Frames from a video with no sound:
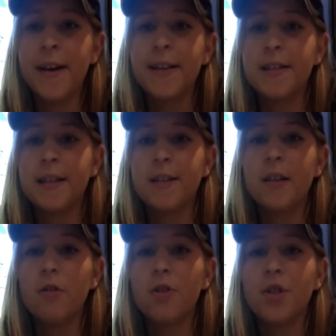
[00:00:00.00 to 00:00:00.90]
Since the
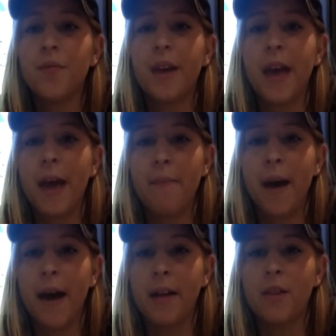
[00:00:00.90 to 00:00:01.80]
launch of the
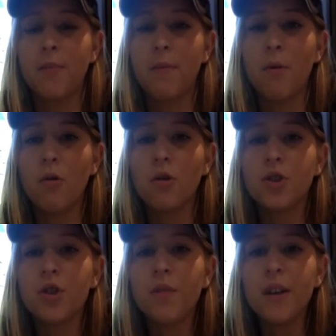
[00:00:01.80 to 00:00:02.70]
campaign, the
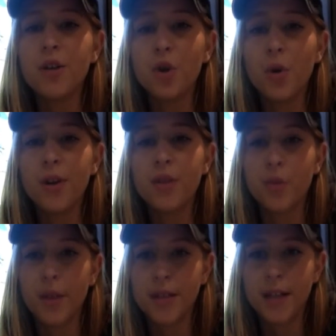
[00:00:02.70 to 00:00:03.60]
proportion of Victorians
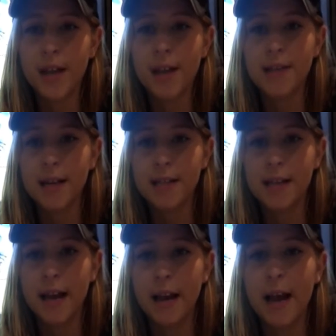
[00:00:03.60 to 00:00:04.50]
wanting to get a
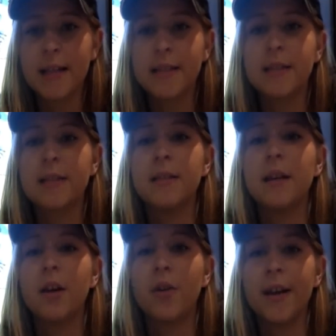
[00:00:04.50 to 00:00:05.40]
suntan has
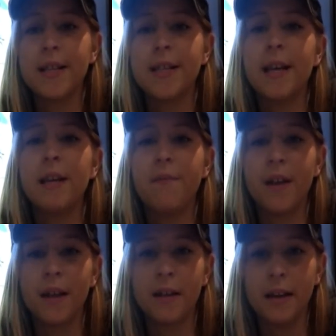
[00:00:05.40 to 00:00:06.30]
decreased
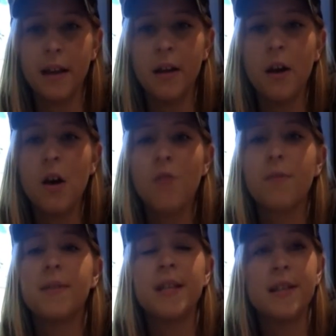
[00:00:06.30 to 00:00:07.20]
significantly
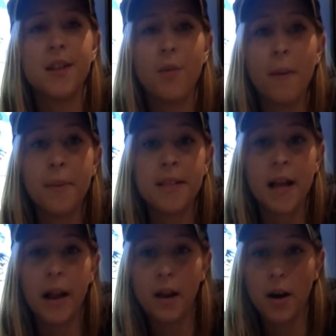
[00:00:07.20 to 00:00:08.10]
from 61%
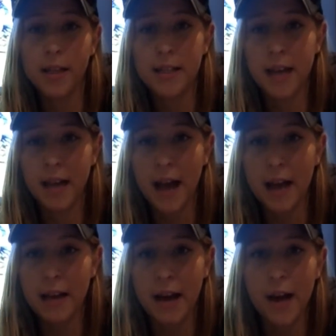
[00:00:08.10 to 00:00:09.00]
in
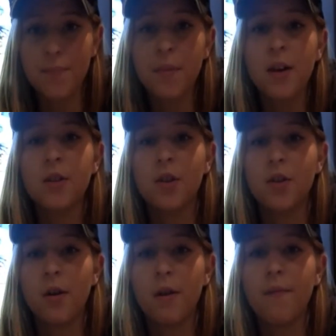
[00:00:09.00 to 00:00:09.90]
1988 to 35%
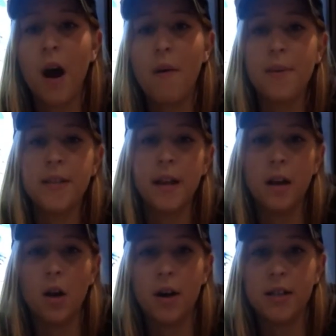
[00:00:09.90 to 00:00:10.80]

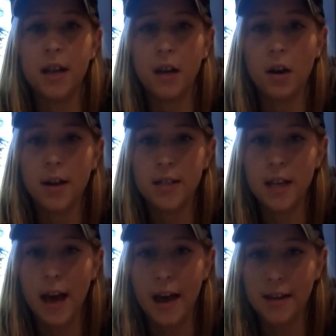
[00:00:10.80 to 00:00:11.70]
in
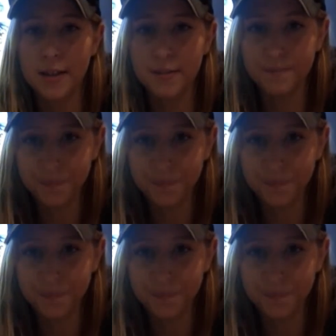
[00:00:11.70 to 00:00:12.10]
1998.